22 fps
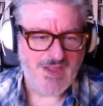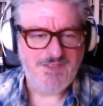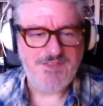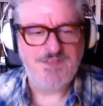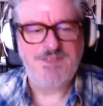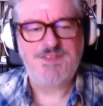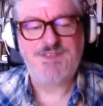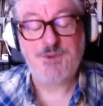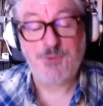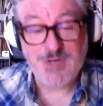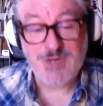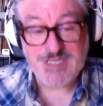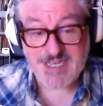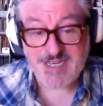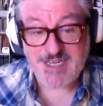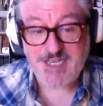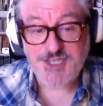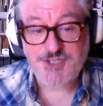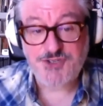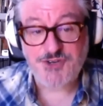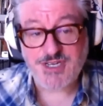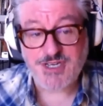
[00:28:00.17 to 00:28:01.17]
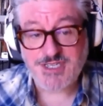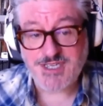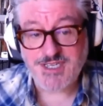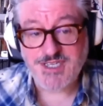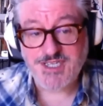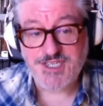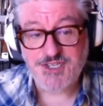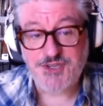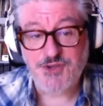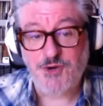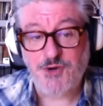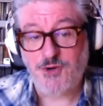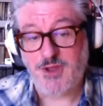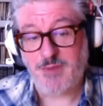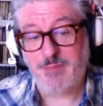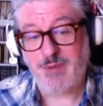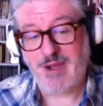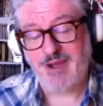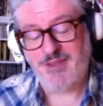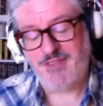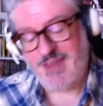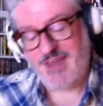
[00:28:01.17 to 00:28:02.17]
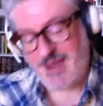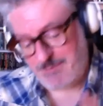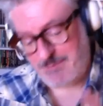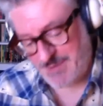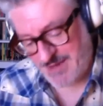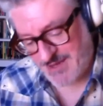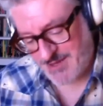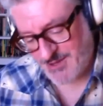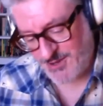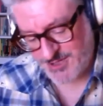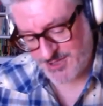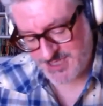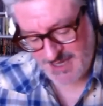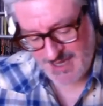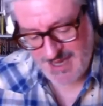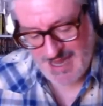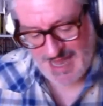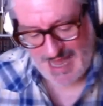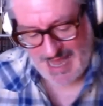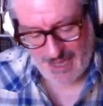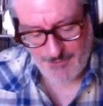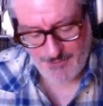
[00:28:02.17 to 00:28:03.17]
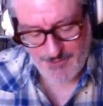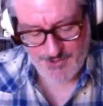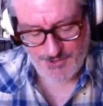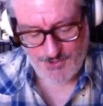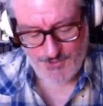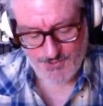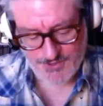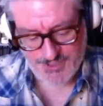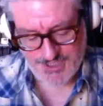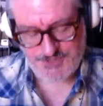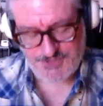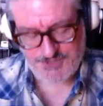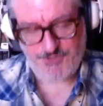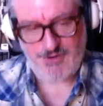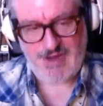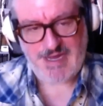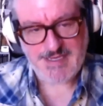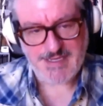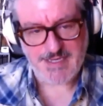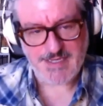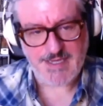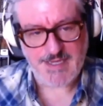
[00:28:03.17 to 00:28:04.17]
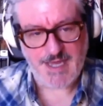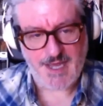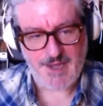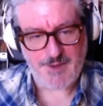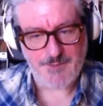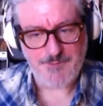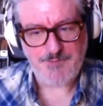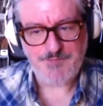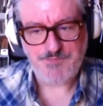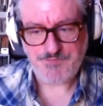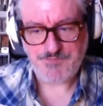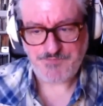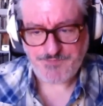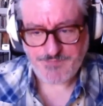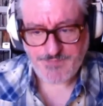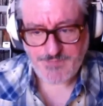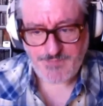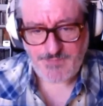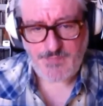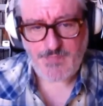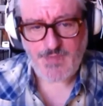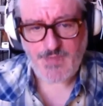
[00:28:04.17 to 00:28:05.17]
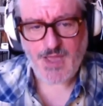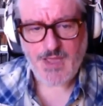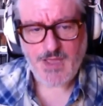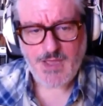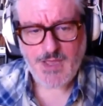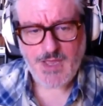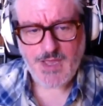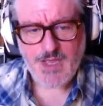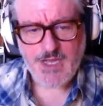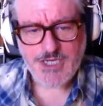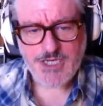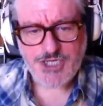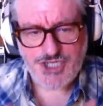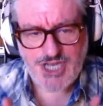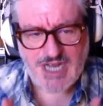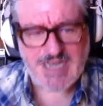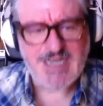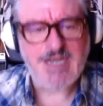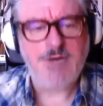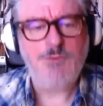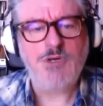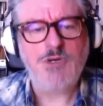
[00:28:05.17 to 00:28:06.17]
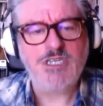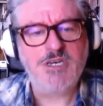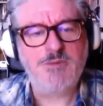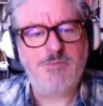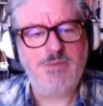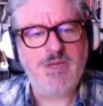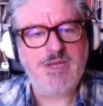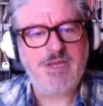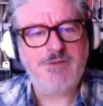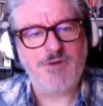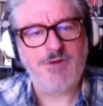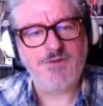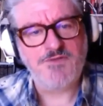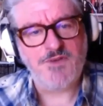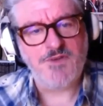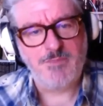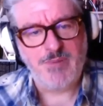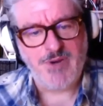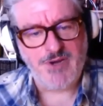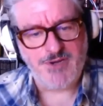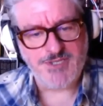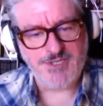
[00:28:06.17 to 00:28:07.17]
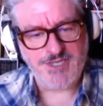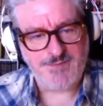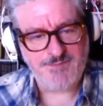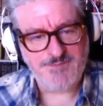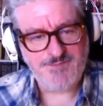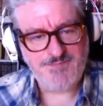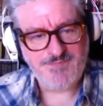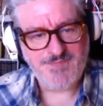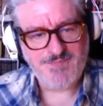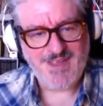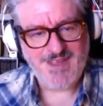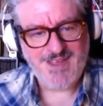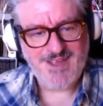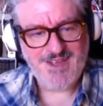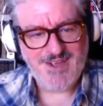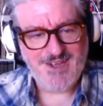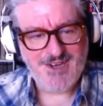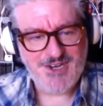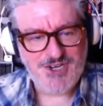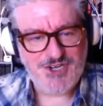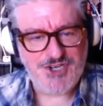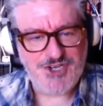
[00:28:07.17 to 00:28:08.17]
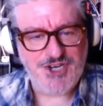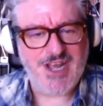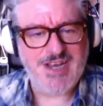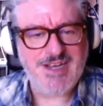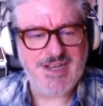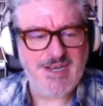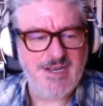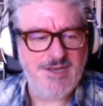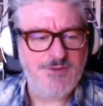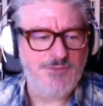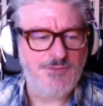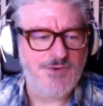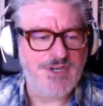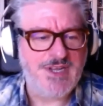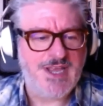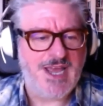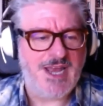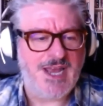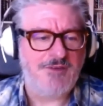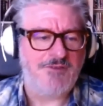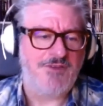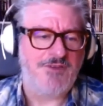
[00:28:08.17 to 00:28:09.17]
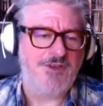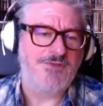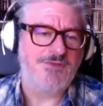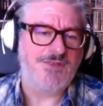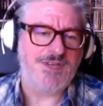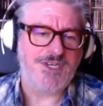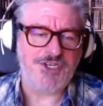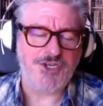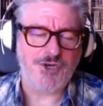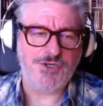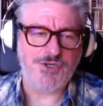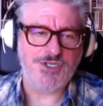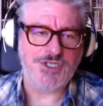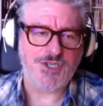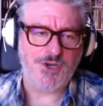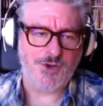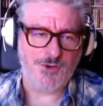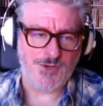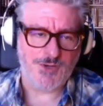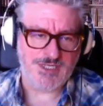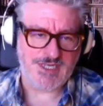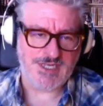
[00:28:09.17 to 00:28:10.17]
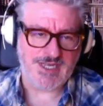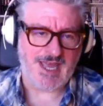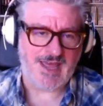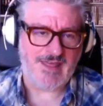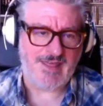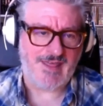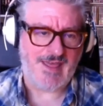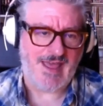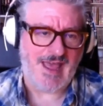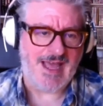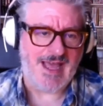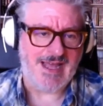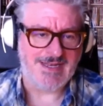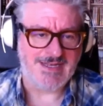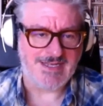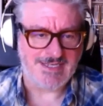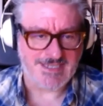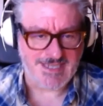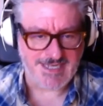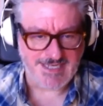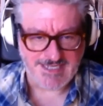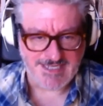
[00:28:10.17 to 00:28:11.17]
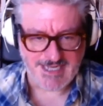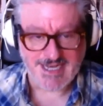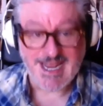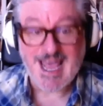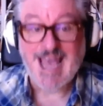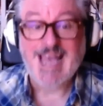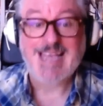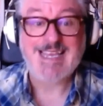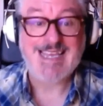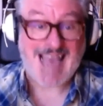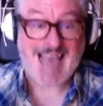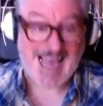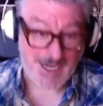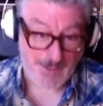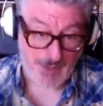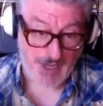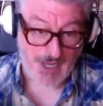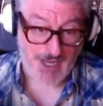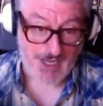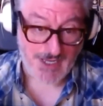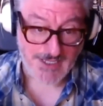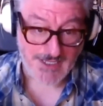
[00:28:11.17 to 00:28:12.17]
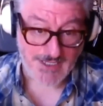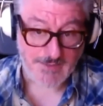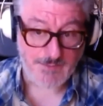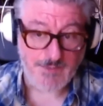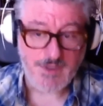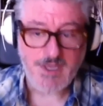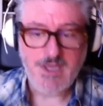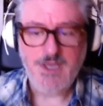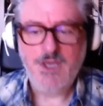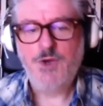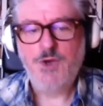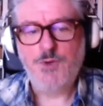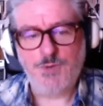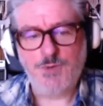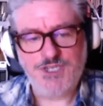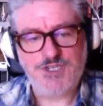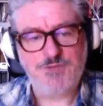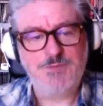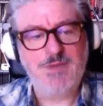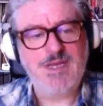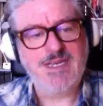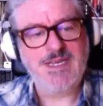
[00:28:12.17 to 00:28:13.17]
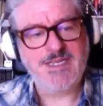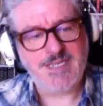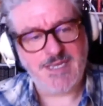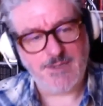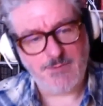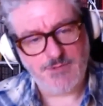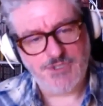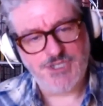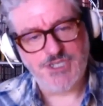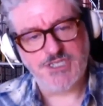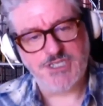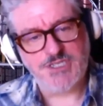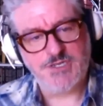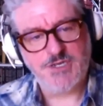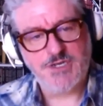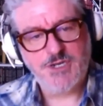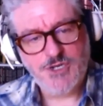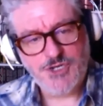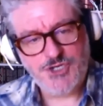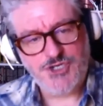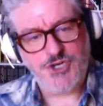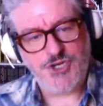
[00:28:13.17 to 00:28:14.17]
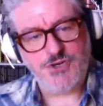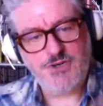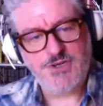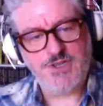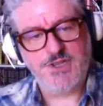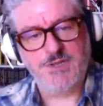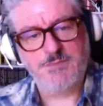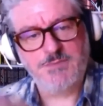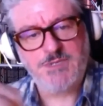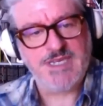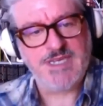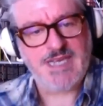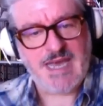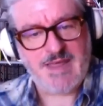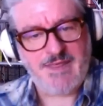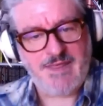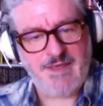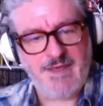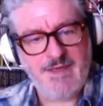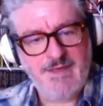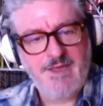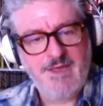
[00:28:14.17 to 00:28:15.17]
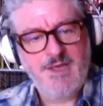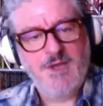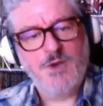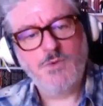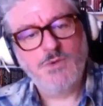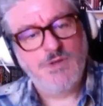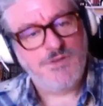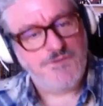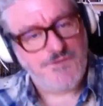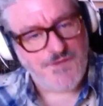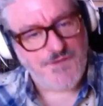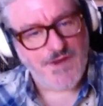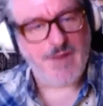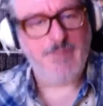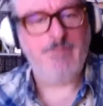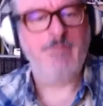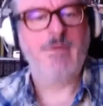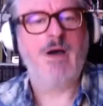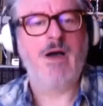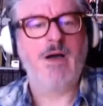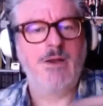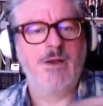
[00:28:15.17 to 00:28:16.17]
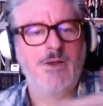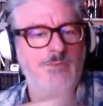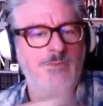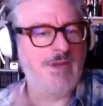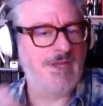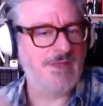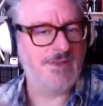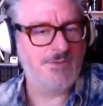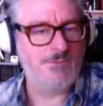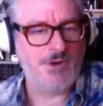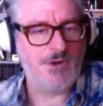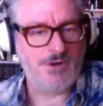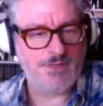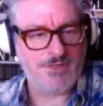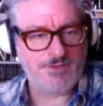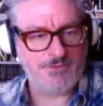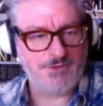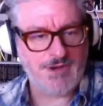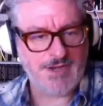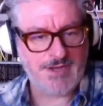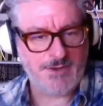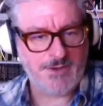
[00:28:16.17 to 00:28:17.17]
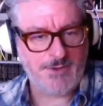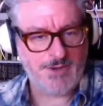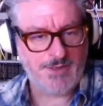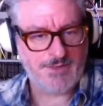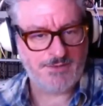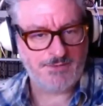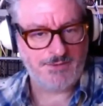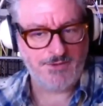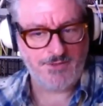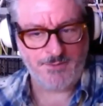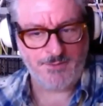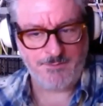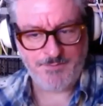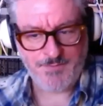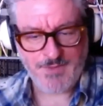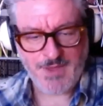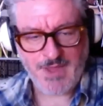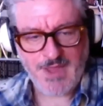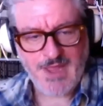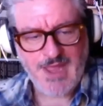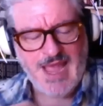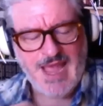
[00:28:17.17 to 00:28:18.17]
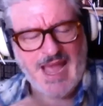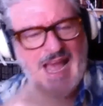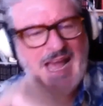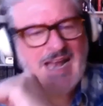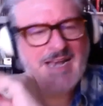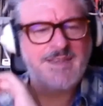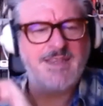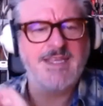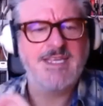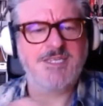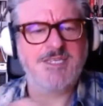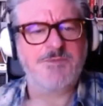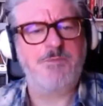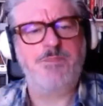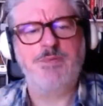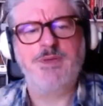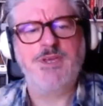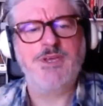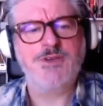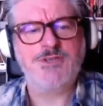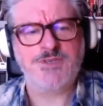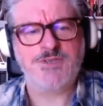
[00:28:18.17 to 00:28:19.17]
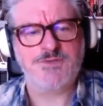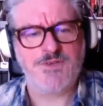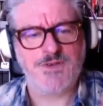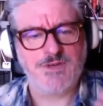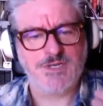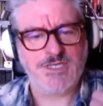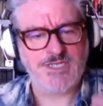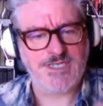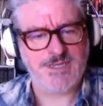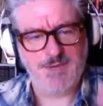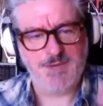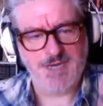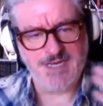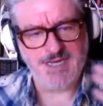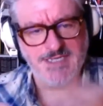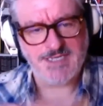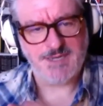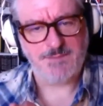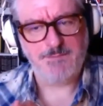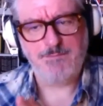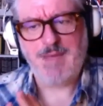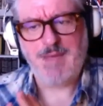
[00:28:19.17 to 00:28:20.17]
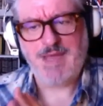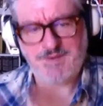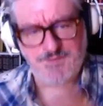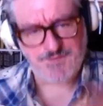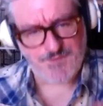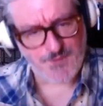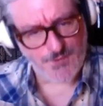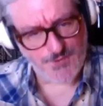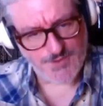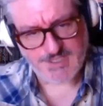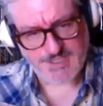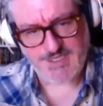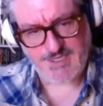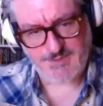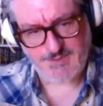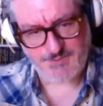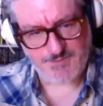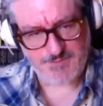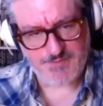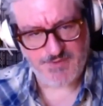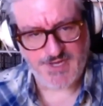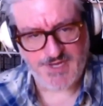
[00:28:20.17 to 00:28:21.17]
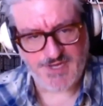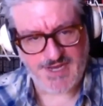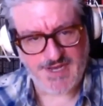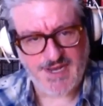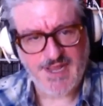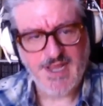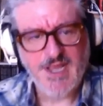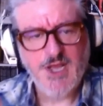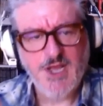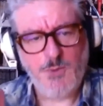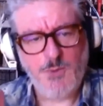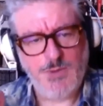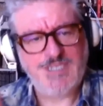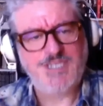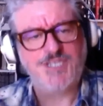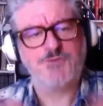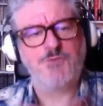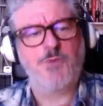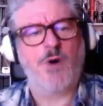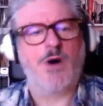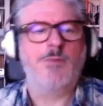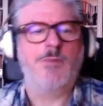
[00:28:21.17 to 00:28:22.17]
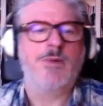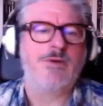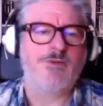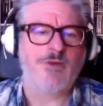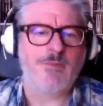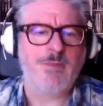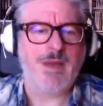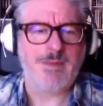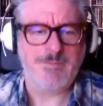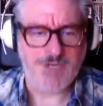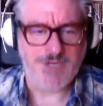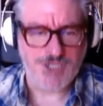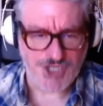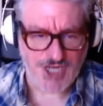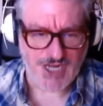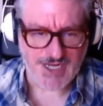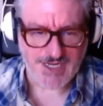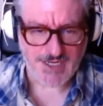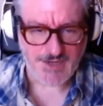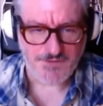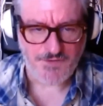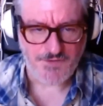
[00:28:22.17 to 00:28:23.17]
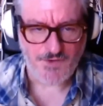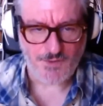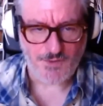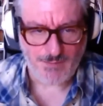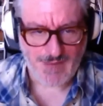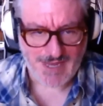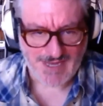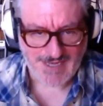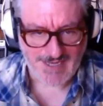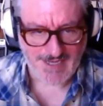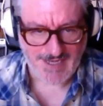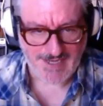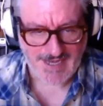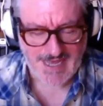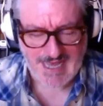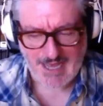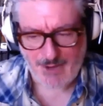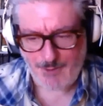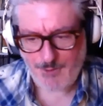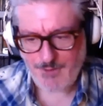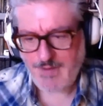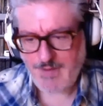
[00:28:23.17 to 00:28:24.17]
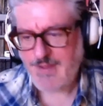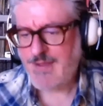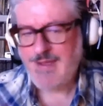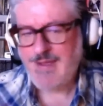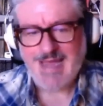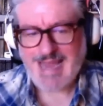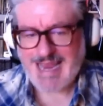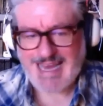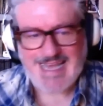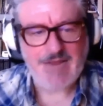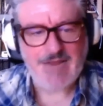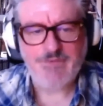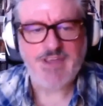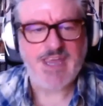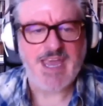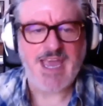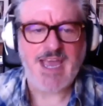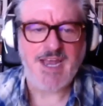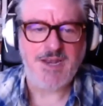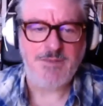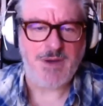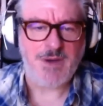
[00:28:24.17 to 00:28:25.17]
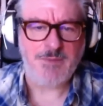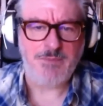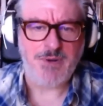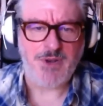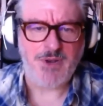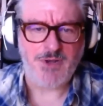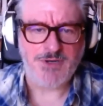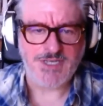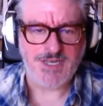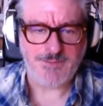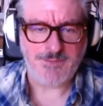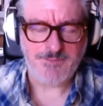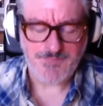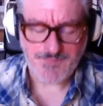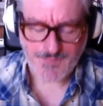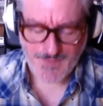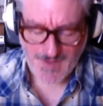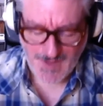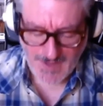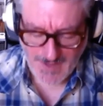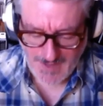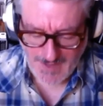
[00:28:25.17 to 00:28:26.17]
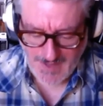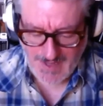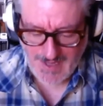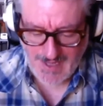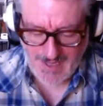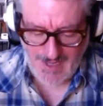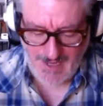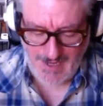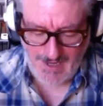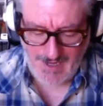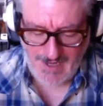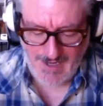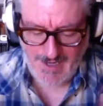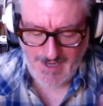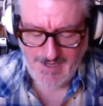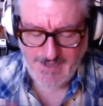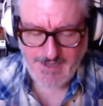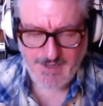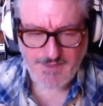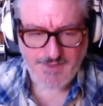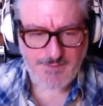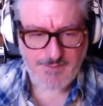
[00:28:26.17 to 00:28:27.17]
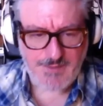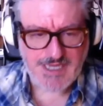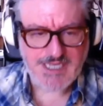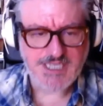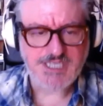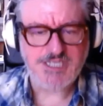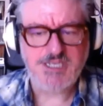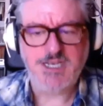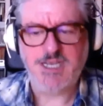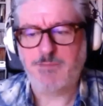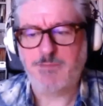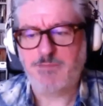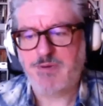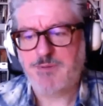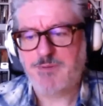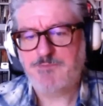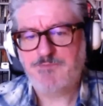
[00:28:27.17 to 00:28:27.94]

There is an interesting story about that, because Howard Hawks directed that. Chandler wasn't a big one for plotting. Chandler would get a few of his short stories together and, as he said, cannibalize them, which means he would just chunk them together with Philip Marlowe being the one thread going through them. And these beautiful similes and metaphors that he would put in, which is what we remember Chandler for mainly now. He never cared about plotting. In The Big Sleep,